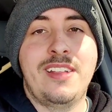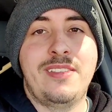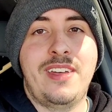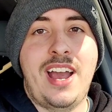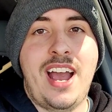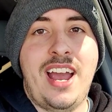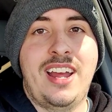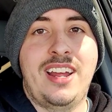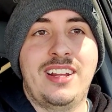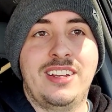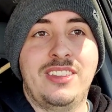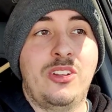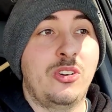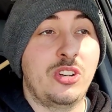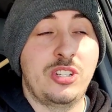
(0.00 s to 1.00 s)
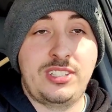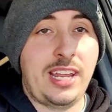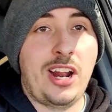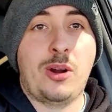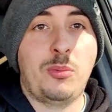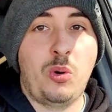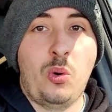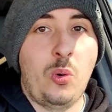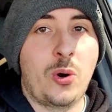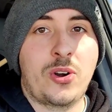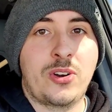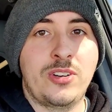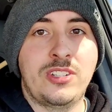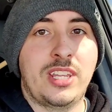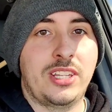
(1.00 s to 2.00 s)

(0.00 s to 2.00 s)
that they're just terrible orders.